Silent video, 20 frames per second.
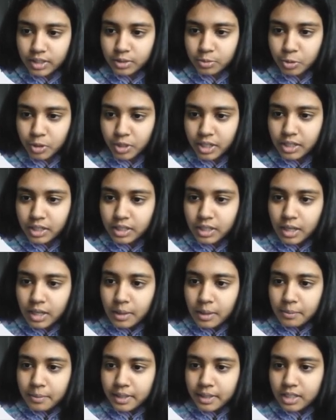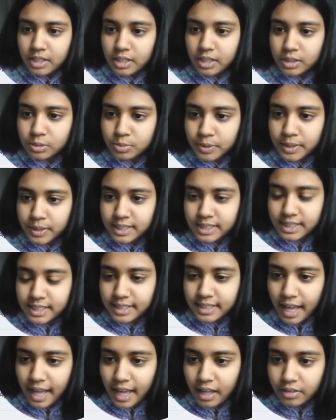So we know that 10
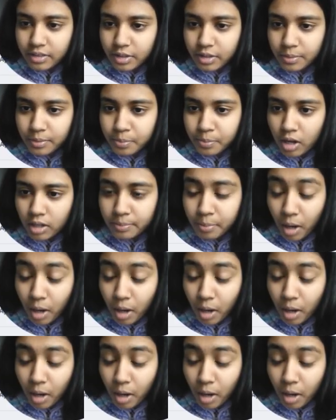wouldn't work